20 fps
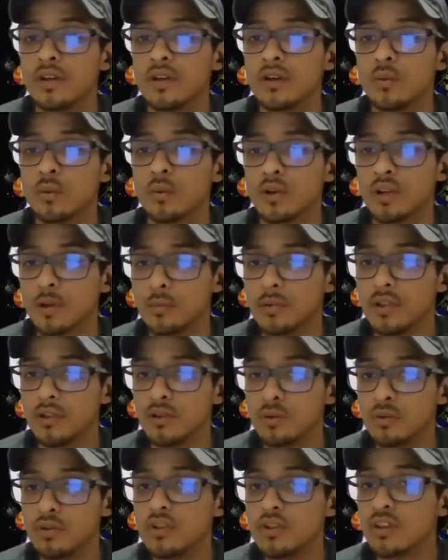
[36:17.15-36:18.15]
We're going to be
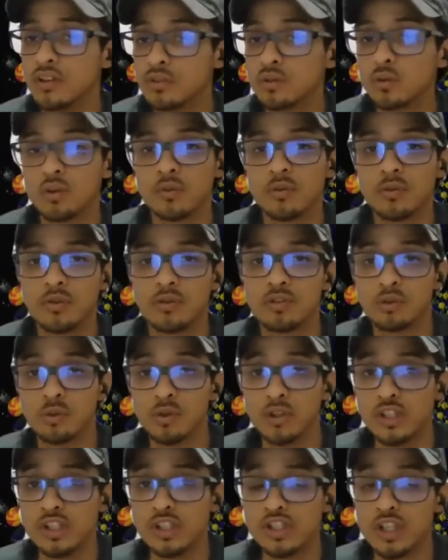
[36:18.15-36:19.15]
using Discord for
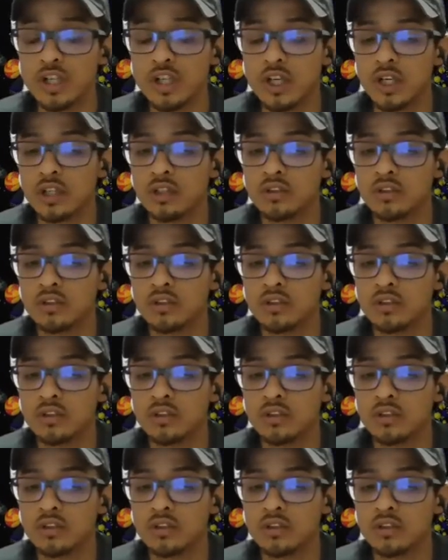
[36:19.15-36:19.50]
screen share.